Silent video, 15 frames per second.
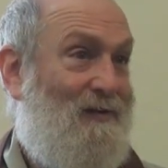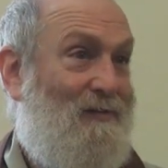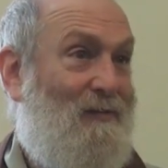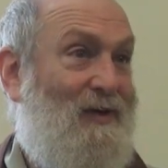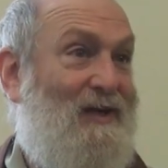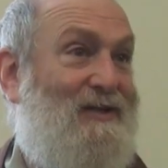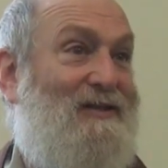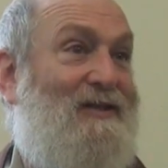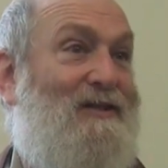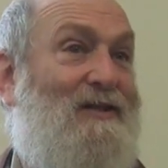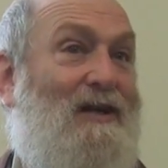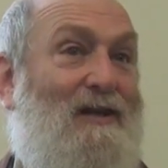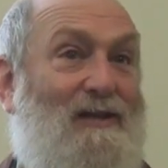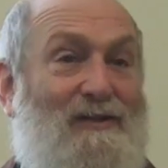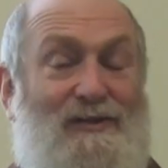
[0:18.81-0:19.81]
We as
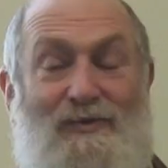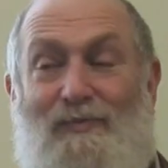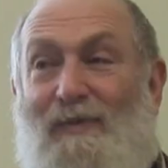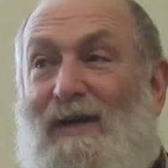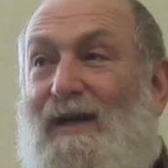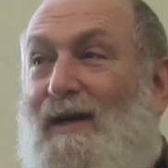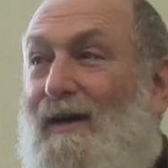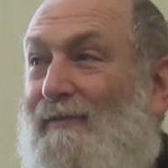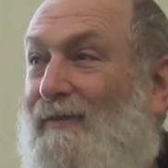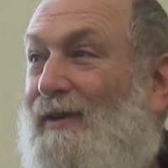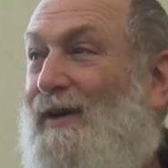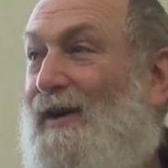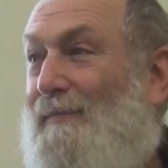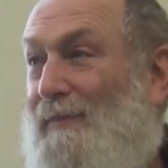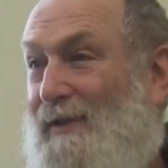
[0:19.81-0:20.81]
adults, we cover
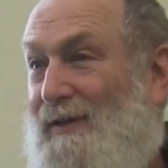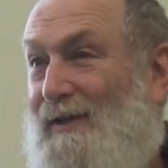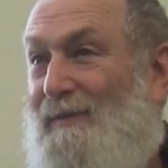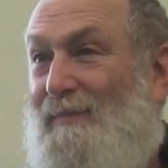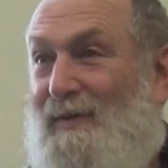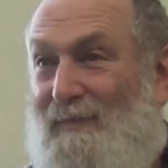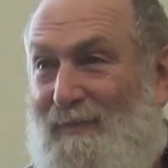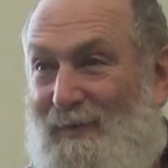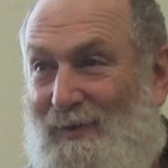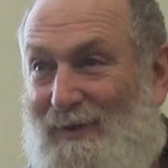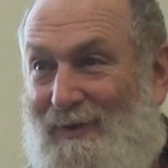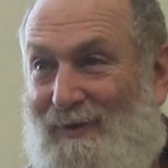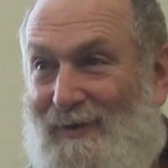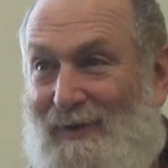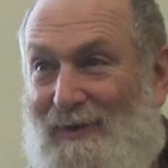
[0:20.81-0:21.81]
it up a little bit more.